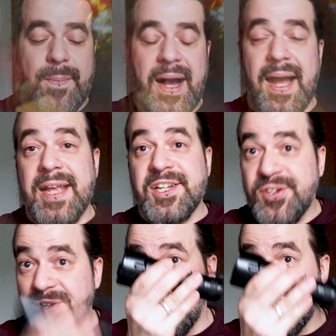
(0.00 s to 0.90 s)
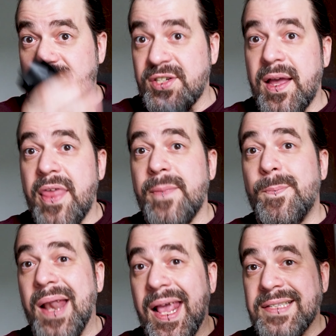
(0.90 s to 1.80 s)
my torch the
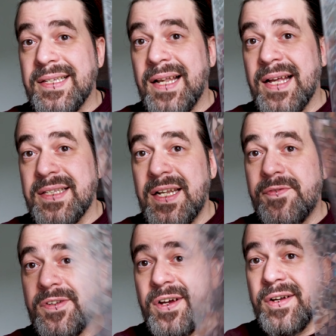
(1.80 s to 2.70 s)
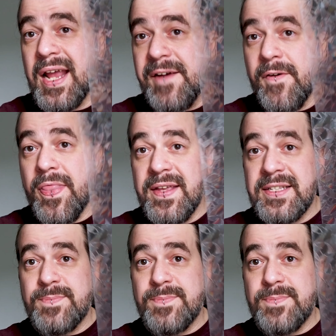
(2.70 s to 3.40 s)
plexiglass. And if you don't have this